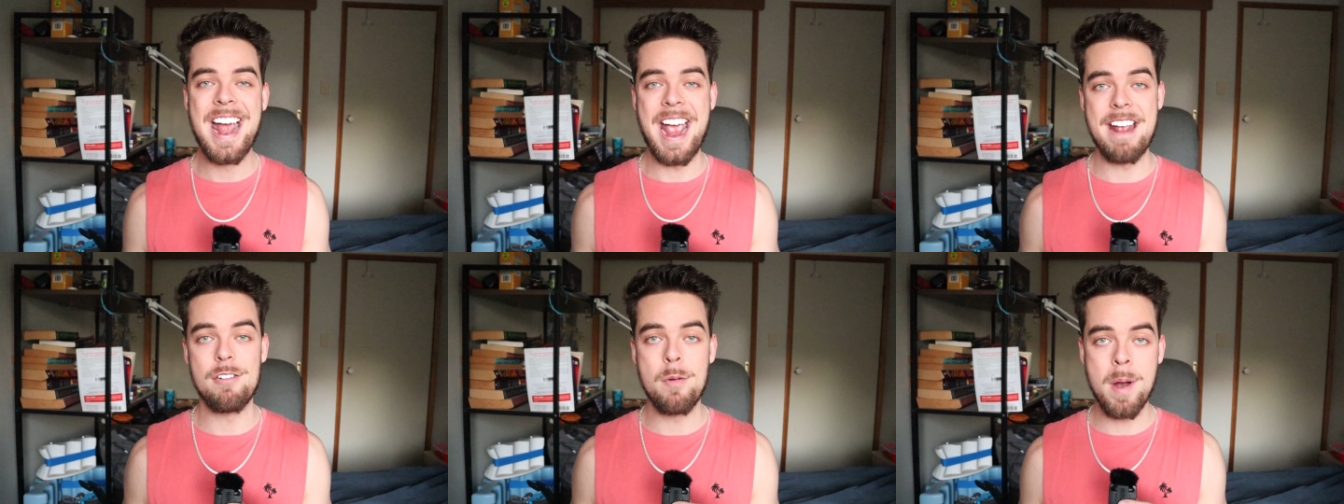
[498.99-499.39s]

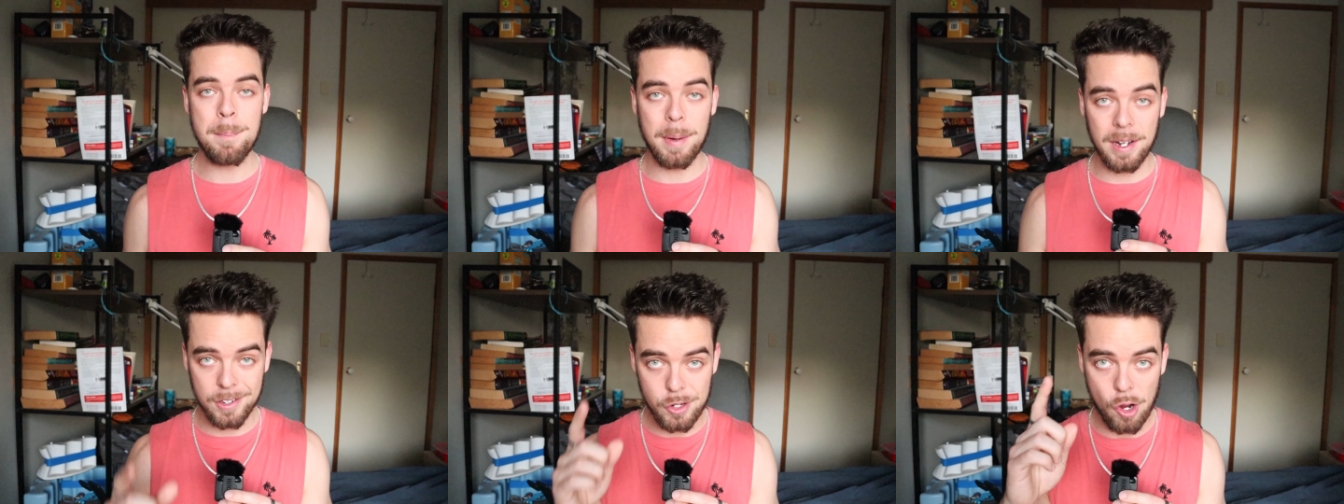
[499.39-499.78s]
And
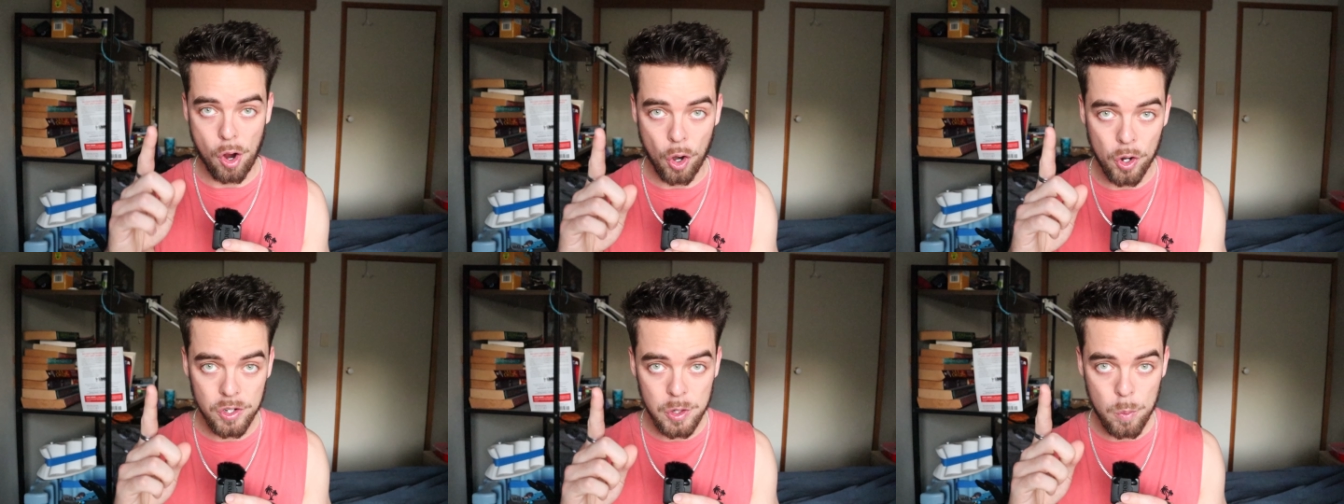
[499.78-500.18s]
remember, you're
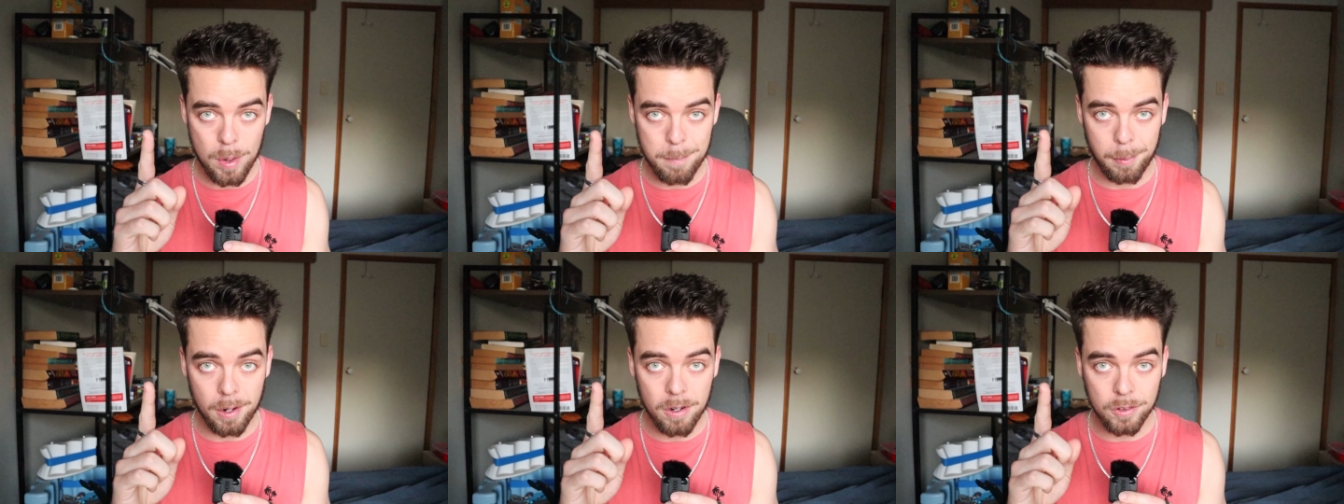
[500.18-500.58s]
only
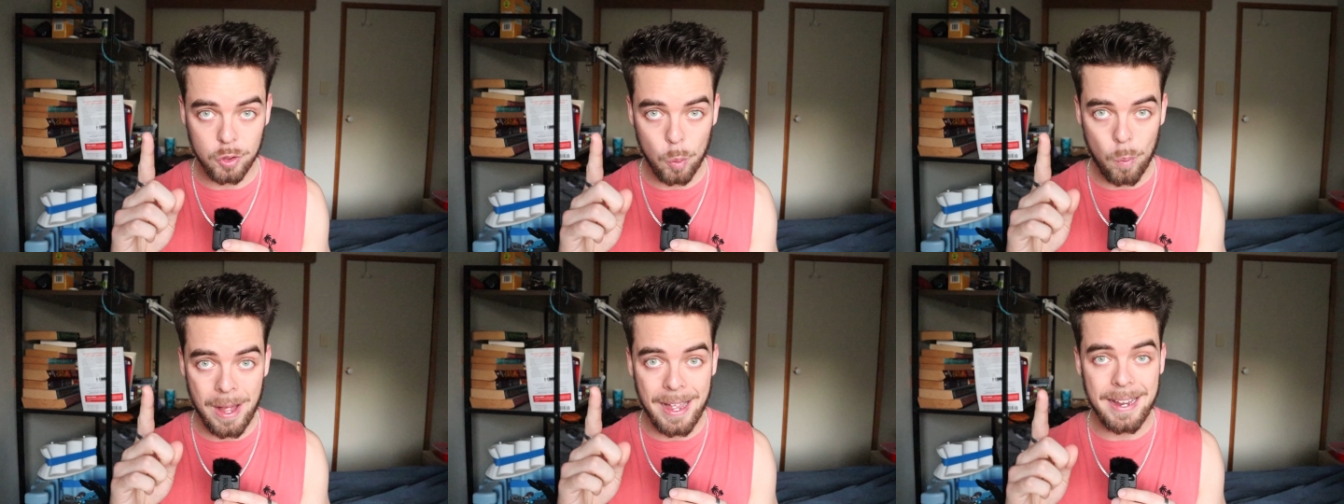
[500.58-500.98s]
one product
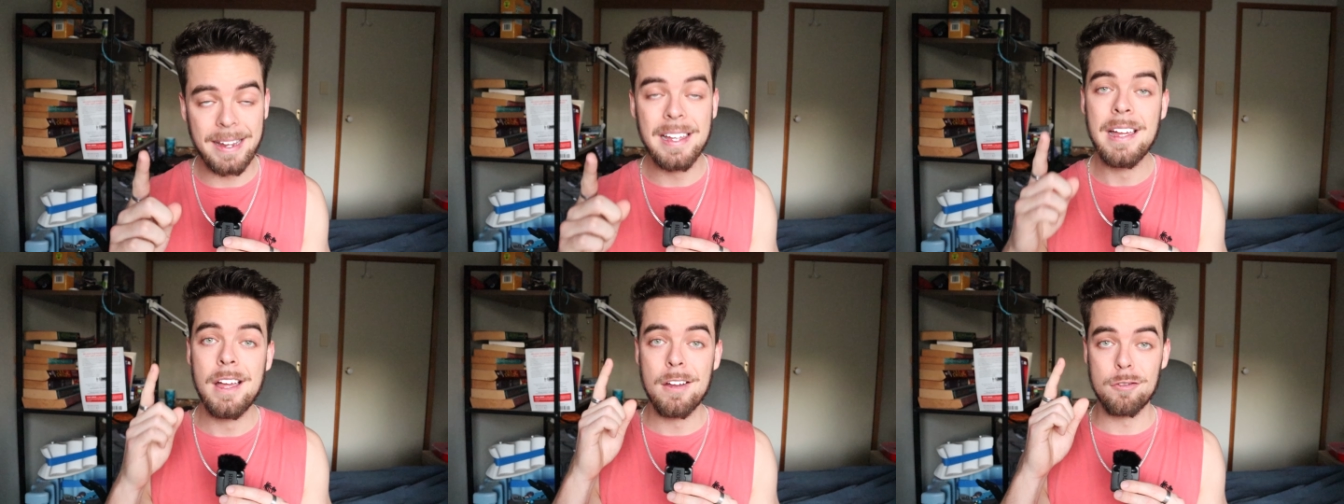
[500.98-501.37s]

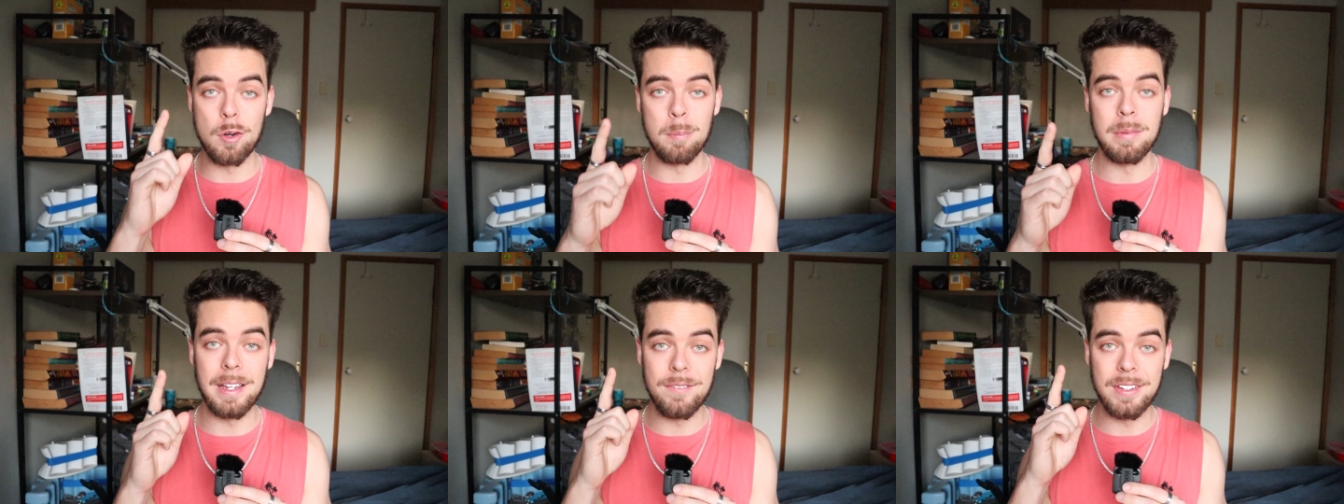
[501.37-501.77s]
away
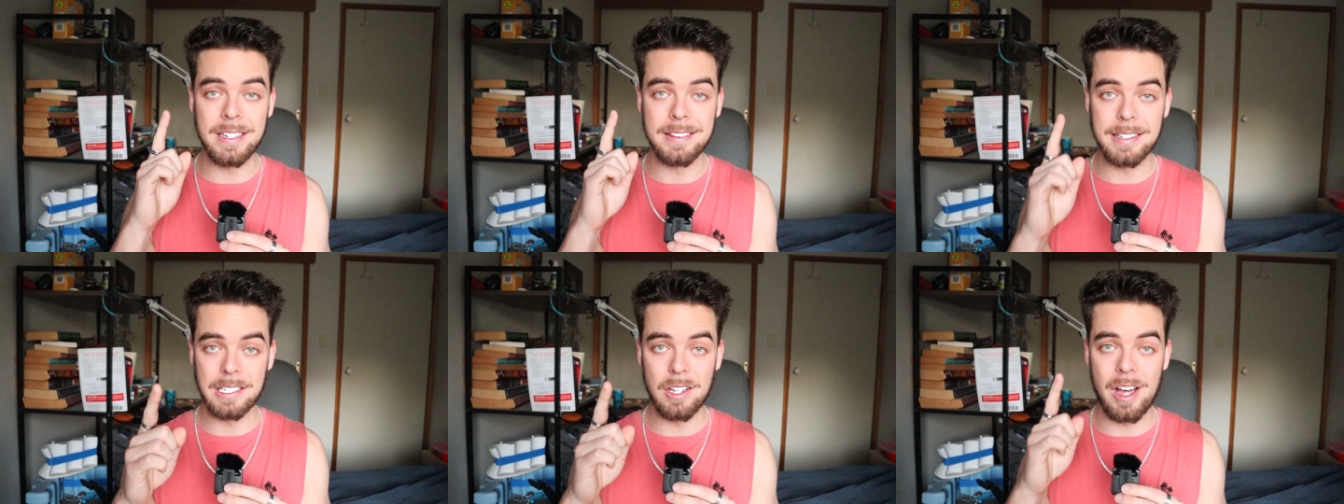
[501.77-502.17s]
from
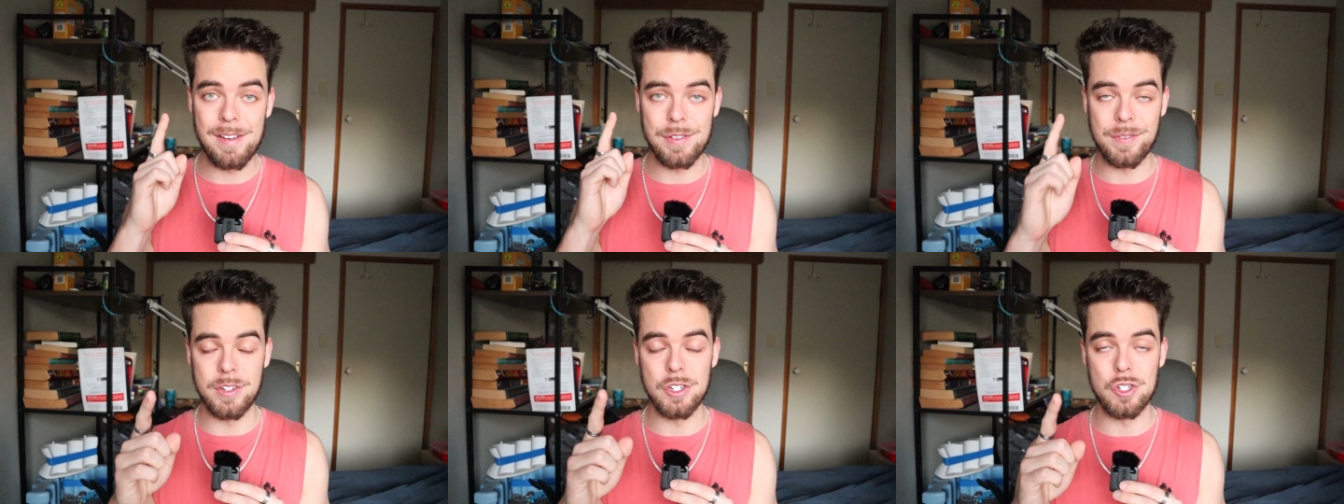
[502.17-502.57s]
living the
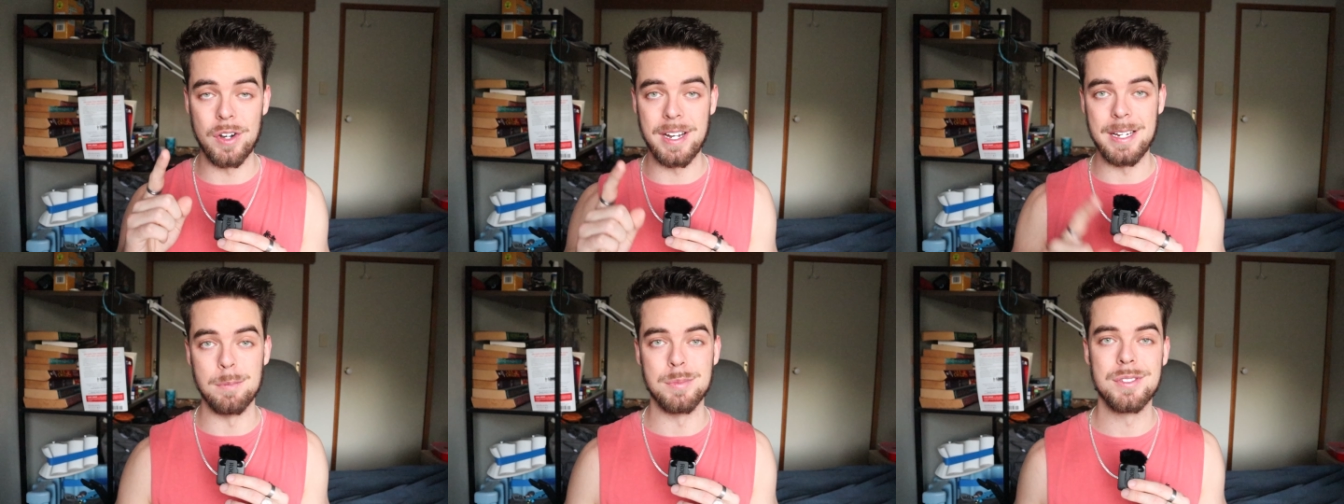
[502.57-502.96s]
life of your
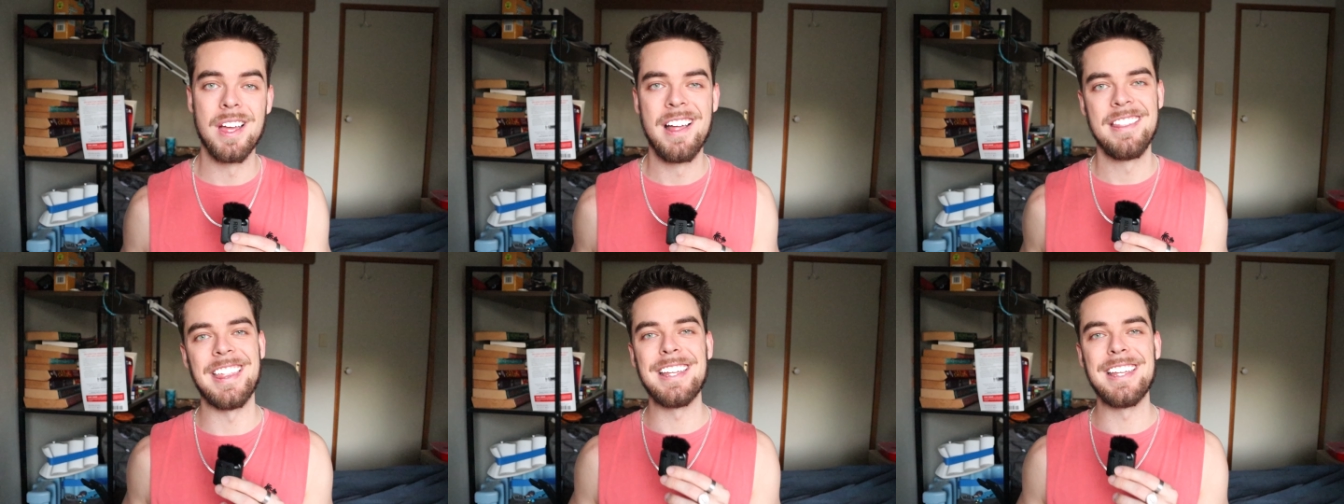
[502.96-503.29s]
dreams.